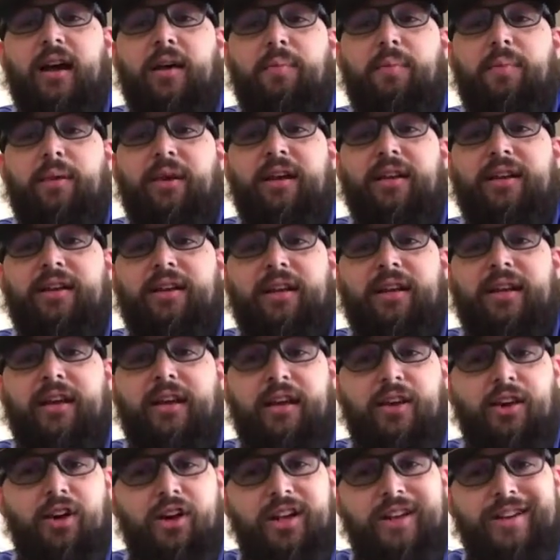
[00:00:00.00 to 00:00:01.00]
But
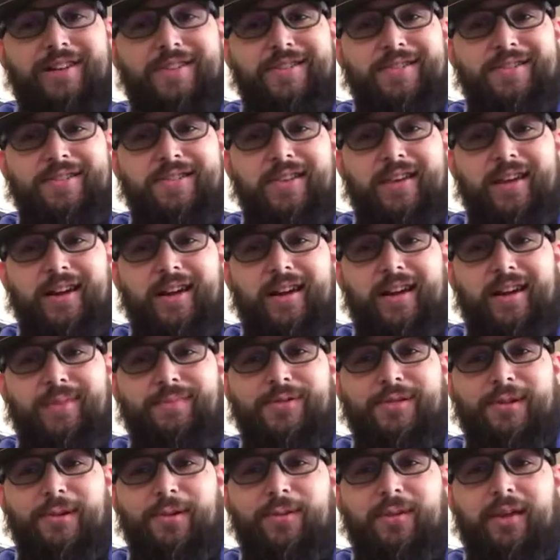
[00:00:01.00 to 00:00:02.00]
here it is, and I'm
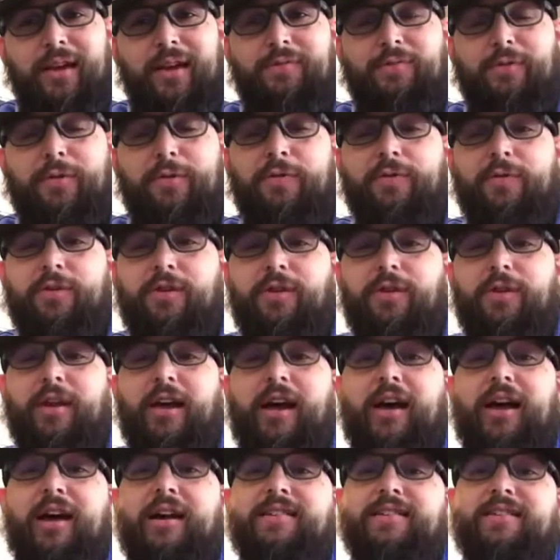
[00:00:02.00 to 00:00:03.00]
so thankful for you
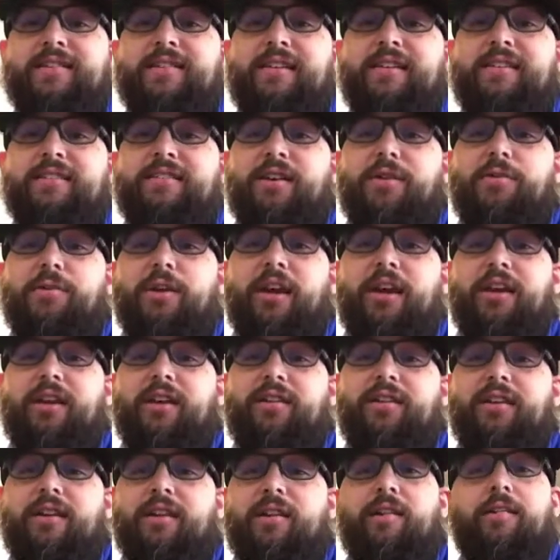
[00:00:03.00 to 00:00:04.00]
guys that
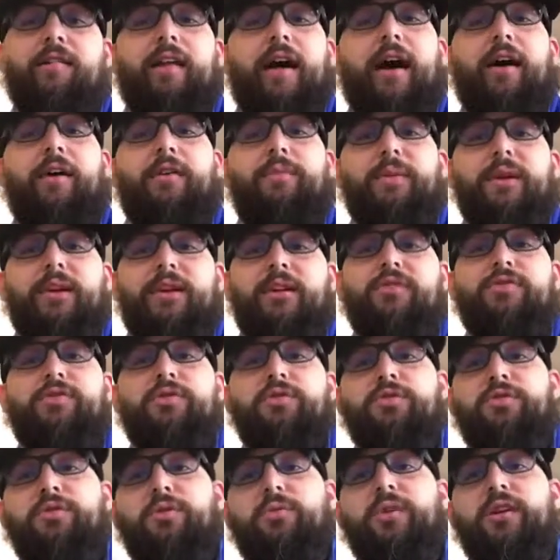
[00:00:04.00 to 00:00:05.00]
donated, that allowed me to
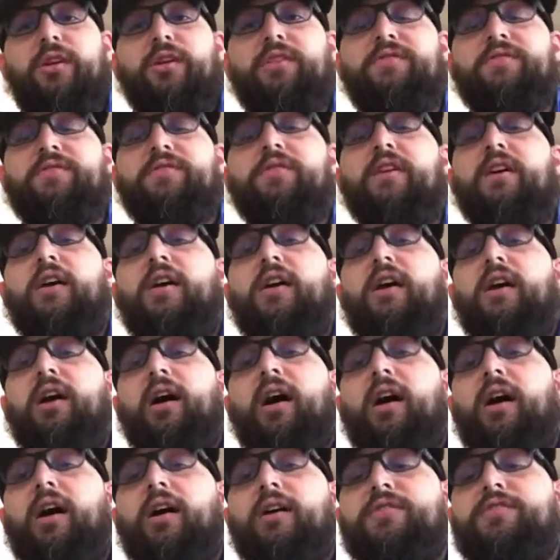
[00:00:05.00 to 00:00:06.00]
do this,
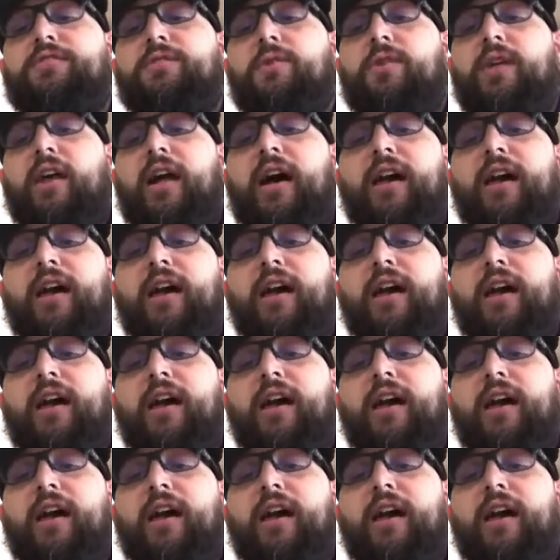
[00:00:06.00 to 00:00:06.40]
so that